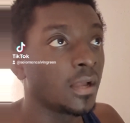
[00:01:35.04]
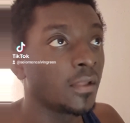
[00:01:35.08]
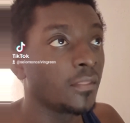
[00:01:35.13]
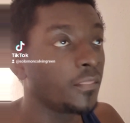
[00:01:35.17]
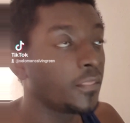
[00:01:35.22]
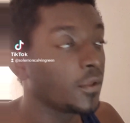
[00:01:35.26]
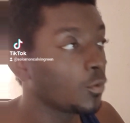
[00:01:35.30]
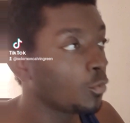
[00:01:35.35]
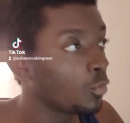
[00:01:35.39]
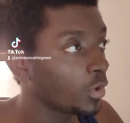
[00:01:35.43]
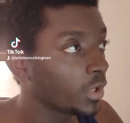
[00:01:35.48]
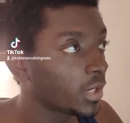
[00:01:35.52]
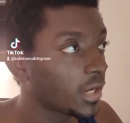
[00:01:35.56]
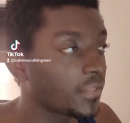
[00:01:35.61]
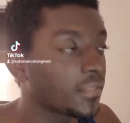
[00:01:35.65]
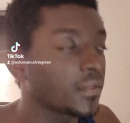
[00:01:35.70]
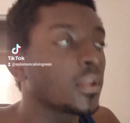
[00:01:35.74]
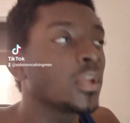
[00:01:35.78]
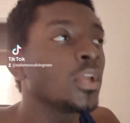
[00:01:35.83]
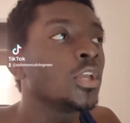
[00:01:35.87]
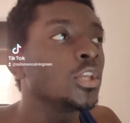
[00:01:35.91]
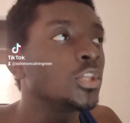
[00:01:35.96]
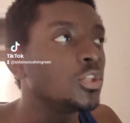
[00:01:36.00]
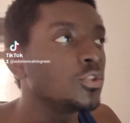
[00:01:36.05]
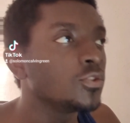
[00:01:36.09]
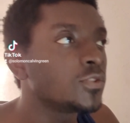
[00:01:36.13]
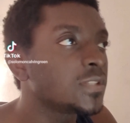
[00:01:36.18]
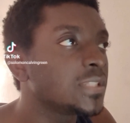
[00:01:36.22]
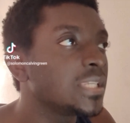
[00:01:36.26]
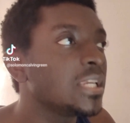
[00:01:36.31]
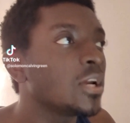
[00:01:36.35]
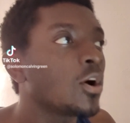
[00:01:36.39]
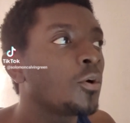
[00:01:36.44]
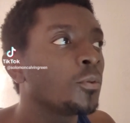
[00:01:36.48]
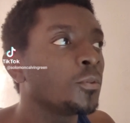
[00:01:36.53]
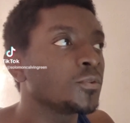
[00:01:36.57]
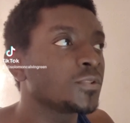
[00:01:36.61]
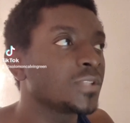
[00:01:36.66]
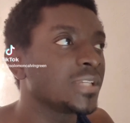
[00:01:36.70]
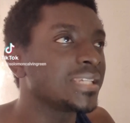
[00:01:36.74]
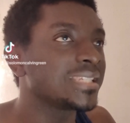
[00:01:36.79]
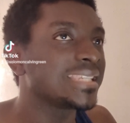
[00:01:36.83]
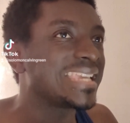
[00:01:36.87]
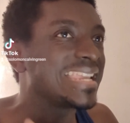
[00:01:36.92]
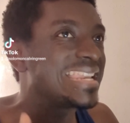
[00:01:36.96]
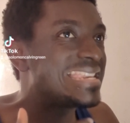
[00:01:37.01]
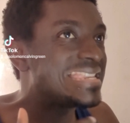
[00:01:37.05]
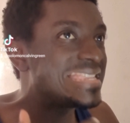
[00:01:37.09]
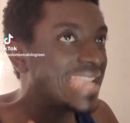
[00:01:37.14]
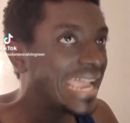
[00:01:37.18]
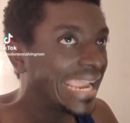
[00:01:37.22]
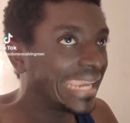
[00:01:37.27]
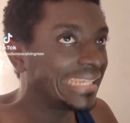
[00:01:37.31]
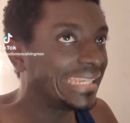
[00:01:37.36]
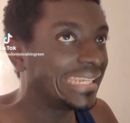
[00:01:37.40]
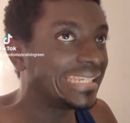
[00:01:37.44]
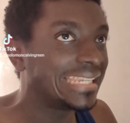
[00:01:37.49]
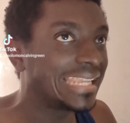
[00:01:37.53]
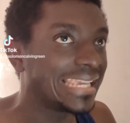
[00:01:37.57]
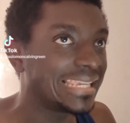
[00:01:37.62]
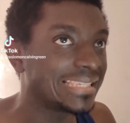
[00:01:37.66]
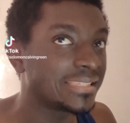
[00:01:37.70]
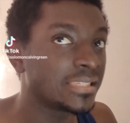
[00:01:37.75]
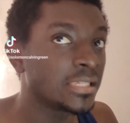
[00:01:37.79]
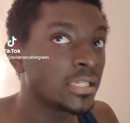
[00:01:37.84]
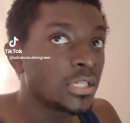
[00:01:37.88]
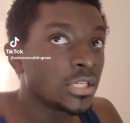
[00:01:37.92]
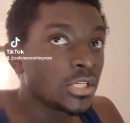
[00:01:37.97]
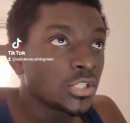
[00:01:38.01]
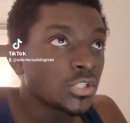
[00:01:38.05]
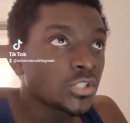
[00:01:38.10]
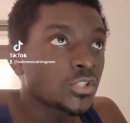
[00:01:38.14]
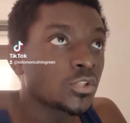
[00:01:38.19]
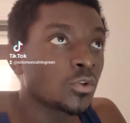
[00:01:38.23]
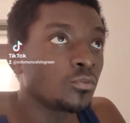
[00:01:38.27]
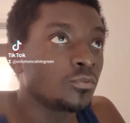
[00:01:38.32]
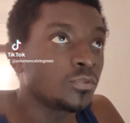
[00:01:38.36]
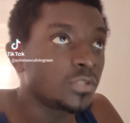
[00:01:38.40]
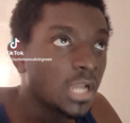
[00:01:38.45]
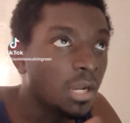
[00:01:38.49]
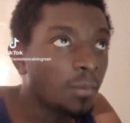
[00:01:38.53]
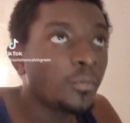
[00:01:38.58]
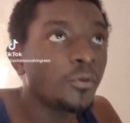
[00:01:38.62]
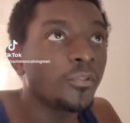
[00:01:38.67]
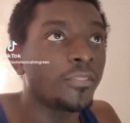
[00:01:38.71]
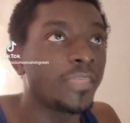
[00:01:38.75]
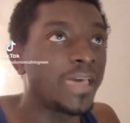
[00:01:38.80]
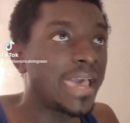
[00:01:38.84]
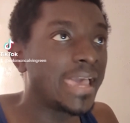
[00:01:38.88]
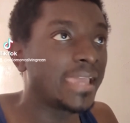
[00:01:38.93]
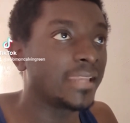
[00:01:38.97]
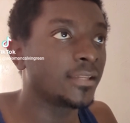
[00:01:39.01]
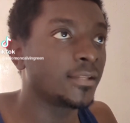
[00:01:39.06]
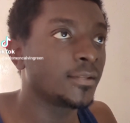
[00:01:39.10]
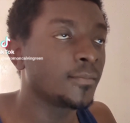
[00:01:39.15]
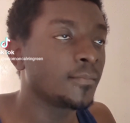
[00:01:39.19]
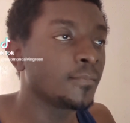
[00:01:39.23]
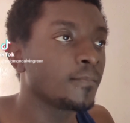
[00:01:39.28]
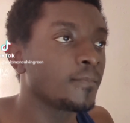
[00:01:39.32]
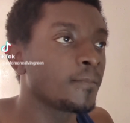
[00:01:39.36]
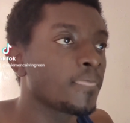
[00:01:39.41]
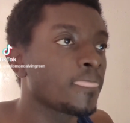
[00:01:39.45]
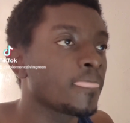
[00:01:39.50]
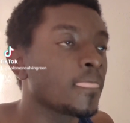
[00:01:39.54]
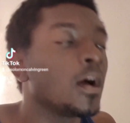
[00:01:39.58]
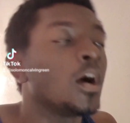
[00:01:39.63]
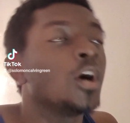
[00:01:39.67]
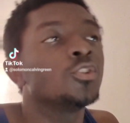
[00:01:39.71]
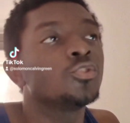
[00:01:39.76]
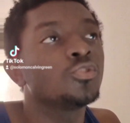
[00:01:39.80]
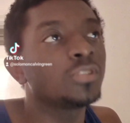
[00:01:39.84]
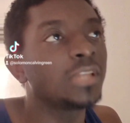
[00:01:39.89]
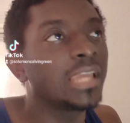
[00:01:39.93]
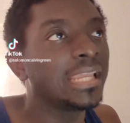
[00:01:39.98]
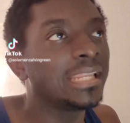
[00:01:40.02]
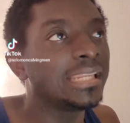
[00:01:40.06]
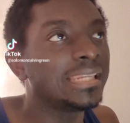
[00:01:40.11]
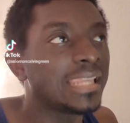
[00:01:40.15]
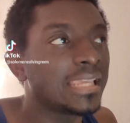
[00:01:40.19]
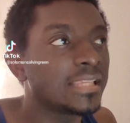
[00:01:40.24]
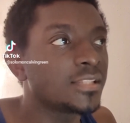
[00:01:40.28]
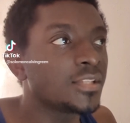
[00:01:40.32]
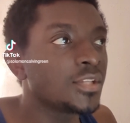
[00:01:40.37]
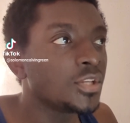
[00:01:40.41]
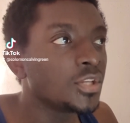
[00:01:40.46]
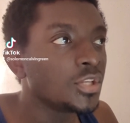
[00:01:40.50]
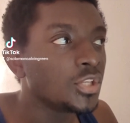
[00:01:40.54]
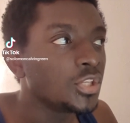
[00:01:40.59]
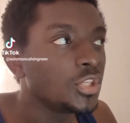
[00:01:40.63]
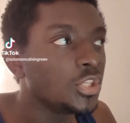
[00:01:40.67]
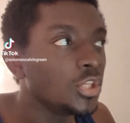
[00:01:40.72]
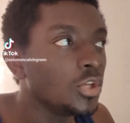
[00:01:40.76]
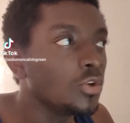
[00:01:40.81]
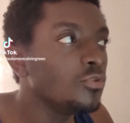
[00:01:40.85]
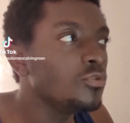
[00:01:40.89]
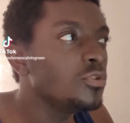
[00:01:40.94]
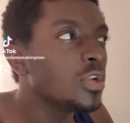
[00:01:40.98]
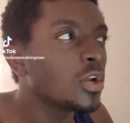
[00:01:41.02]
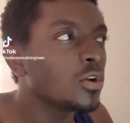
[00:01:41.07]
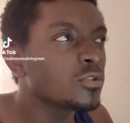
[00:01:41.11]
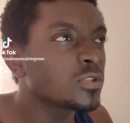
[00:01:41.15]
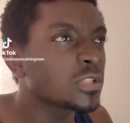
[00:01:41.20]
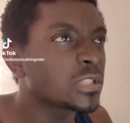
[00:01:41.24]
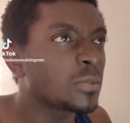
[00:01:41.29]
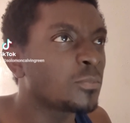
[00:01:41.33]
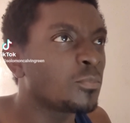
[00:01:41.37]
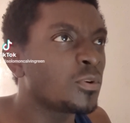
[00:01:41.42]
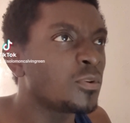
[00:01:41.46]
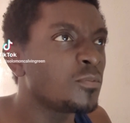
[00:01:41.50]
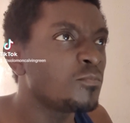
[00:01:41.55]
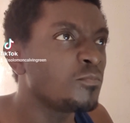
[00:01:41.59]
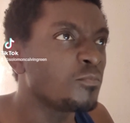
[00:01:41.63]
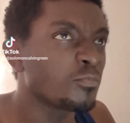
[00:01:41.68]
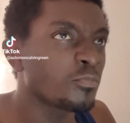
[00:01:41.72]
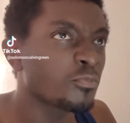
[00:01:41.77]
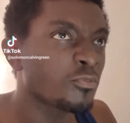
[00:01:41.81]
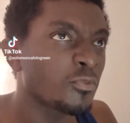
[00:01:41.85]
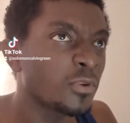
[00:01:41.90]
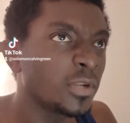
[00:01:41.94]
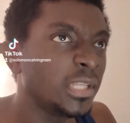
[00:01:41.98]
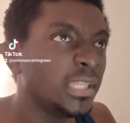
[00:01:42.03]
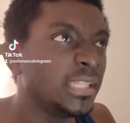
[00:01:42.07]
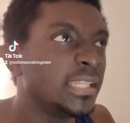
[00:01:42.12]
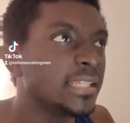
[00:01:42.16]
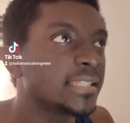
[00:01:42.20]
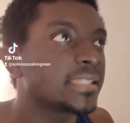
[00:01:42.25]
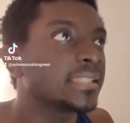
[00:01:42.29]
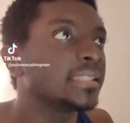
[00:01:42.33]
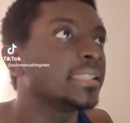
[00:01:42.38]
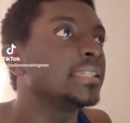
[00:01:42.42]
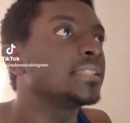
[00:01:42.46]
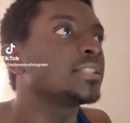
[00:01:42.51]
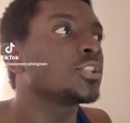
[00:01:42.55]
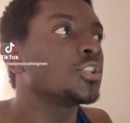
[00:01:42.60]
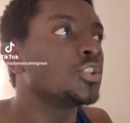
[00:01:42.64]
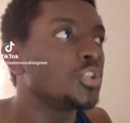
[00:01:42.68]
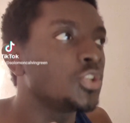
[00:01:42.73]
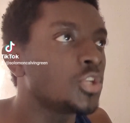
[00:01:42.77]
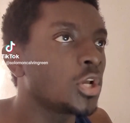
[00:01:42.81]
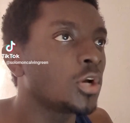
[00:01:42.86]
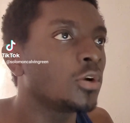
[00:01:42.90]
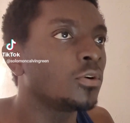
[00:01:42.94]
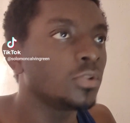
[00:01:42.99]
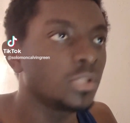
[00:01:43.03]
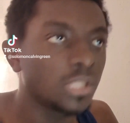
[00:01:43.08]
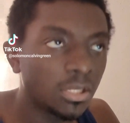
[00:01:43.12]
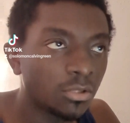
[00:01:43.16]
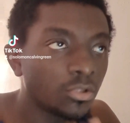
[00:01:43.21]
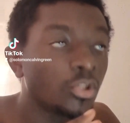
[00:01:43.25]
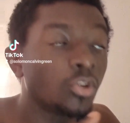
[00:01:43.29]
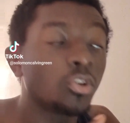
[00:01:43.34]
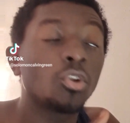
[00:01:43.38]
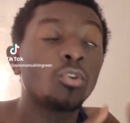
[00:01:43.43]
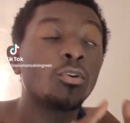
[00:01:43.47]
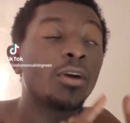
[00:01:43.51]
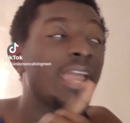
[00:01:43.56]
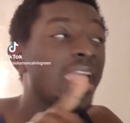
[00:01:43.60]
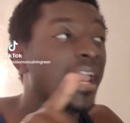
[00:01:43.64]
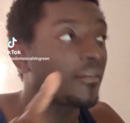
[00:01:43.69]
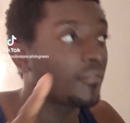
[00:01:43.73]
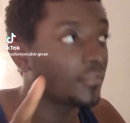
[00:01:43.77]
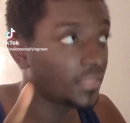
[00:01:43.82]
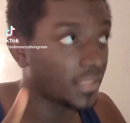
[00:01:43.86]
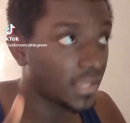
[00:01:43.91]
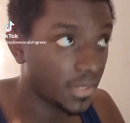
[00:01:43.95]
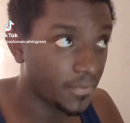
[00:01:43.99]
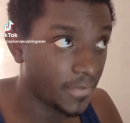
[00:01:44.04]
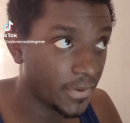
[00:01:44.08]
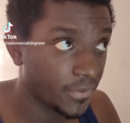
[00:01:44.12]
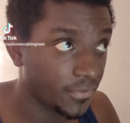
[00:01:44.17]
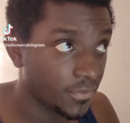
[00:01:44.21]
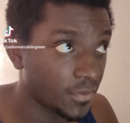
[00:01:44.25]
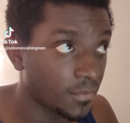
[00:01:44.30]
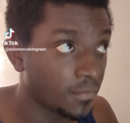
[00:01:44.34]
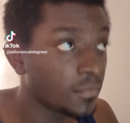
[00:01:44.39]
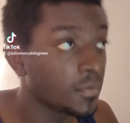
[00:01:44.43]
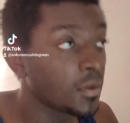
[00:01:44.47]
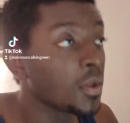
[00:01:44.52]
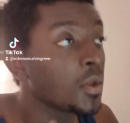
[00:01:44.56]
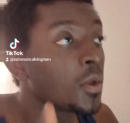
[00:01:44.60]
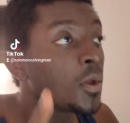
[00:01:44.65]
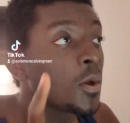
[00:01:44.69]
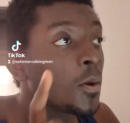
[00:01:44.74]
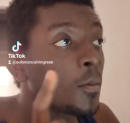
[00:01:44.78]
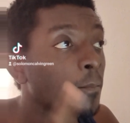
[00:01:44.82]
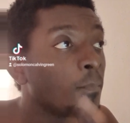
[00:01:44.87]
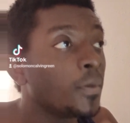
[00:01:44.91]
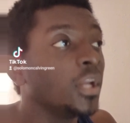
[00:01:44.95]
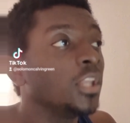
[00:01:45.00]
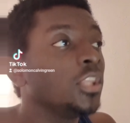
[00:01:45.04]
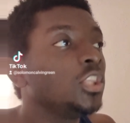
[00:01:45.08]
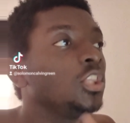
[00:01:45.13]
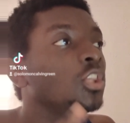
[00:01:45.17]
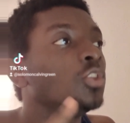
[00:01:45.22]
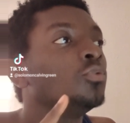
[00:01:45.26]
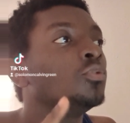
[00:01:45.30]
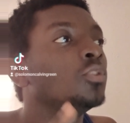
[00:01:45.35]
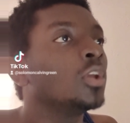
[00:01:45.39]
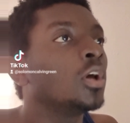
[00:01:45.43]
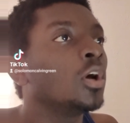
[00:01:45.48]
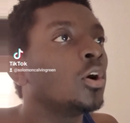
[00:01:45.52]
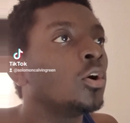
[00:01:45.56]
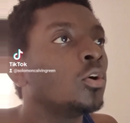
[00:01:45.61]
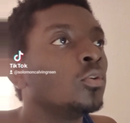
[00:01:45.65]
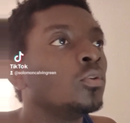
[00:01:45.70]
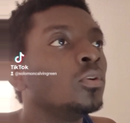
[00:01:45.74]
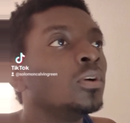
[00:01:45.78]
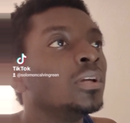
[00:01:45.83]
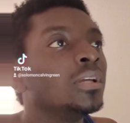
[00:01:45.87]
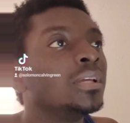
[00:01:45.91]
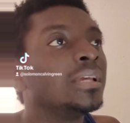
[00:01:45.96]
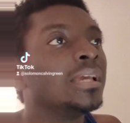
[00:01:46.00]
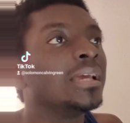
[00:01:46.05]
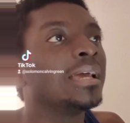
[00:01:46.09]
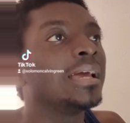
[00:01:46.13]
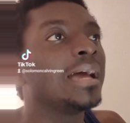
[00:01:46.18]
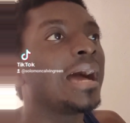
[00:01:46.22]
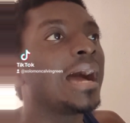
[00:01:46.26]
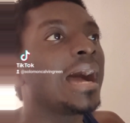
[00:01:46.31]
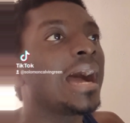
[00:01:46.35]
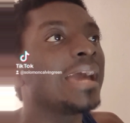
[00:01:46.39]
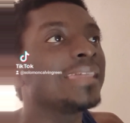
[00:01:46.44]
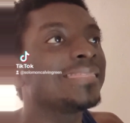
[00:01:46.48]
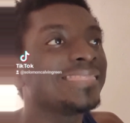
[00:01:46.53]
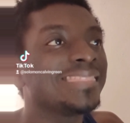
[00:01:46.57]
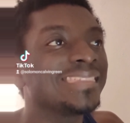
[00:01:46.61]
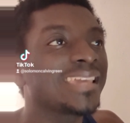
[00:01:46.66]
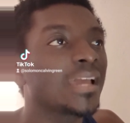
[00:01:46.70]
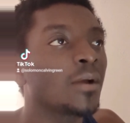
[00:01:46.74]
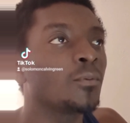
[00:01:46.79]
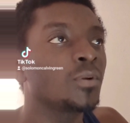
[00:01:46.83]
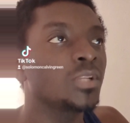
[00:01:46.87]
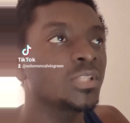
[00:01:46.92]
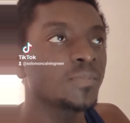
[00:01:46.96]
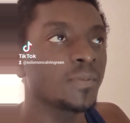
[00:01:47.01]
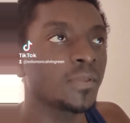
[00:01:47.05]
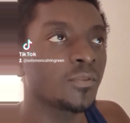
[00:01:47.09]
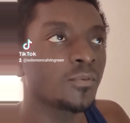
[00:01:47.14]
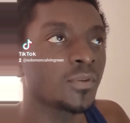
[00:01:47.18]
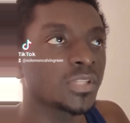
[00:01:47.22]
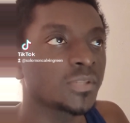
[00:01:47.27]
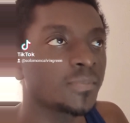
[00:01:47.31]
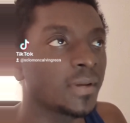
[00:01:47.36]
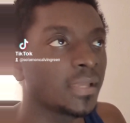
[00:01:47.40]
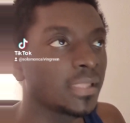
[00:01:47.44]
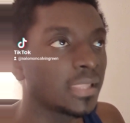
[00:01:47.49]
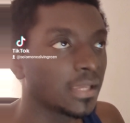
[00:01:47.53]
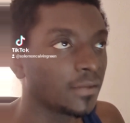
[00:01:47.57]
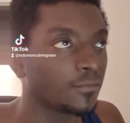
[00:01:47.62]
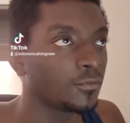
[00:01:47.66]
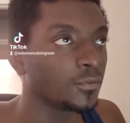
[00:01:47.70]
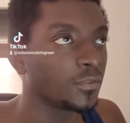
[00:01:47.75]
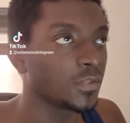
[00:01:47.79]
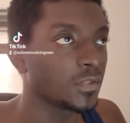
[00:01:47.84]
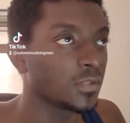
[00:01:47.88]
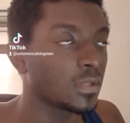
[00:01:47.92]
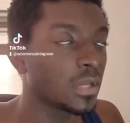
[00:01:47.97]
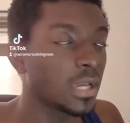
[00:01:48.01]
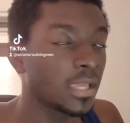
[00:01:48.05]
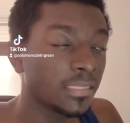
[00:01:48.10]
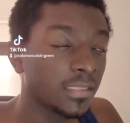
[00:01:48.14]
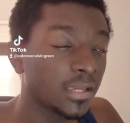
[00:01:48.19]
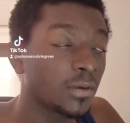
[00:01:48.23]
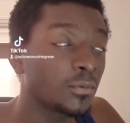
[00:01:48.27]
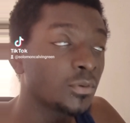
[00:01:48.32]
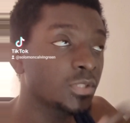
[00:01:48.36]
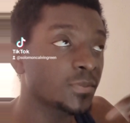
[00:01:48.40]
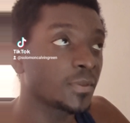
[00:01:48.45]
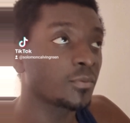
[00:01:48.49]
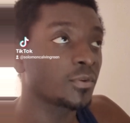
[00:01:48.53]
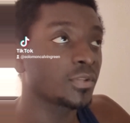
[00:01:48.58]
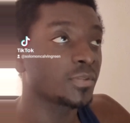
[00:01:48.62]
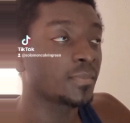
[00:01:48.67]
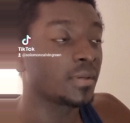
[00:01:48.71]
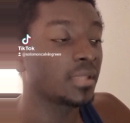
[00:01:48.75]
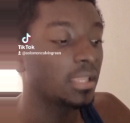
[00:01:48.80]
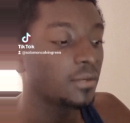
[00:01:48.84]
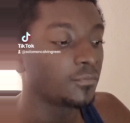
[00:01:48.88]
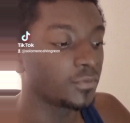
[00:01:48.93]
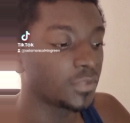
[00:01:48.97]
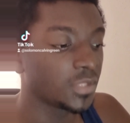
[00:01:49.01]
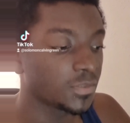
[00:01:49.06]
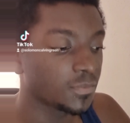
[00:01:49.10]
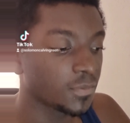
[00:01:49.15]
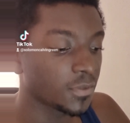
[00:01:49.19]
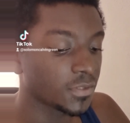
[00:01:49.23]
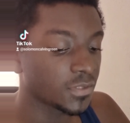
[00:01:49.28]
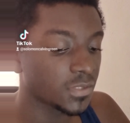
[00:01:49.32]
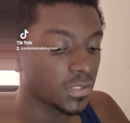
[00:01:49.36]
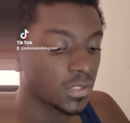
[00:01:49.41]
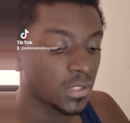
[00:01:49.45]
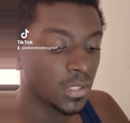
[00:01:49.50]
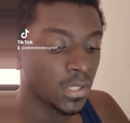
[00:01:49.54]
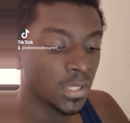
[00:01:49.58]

Their work ethic. You see all those things in 90 days. So double that, 180 days, you know someone pretty decently to know. Now, you don't know everything about them, but you know, I think I want to spend the rest of my life with it. I think I want to spend the rest of my life with this person.